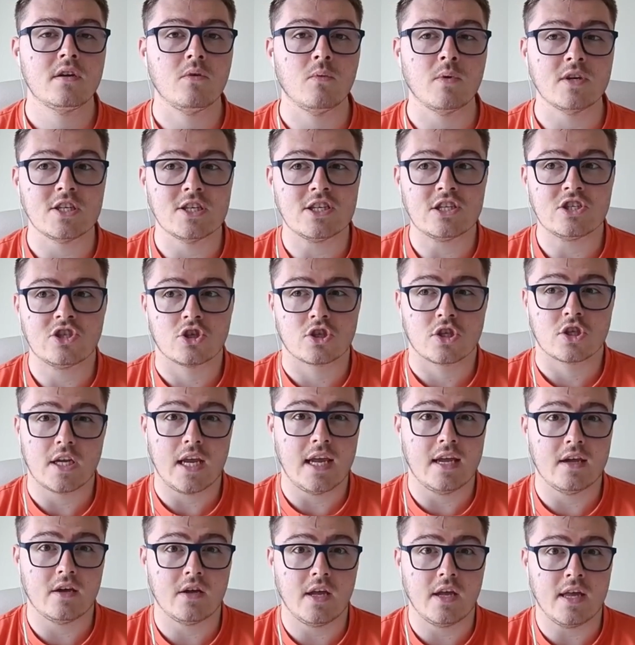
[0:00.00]
which is just,
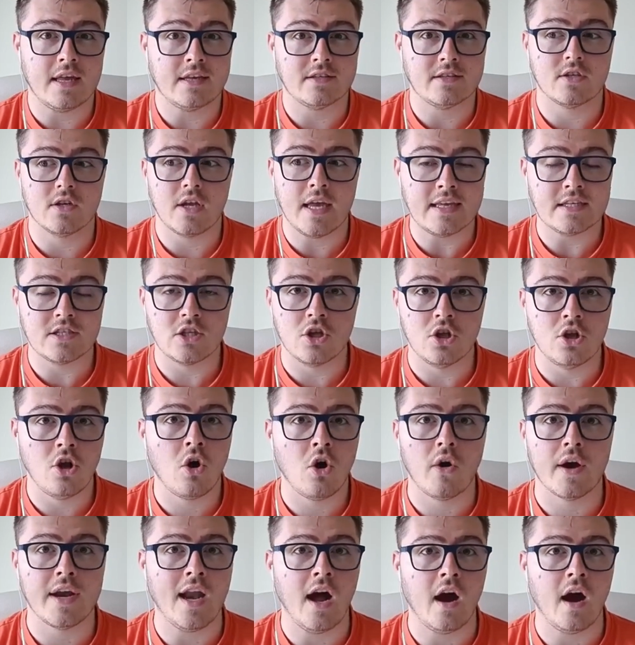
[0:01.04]
it's not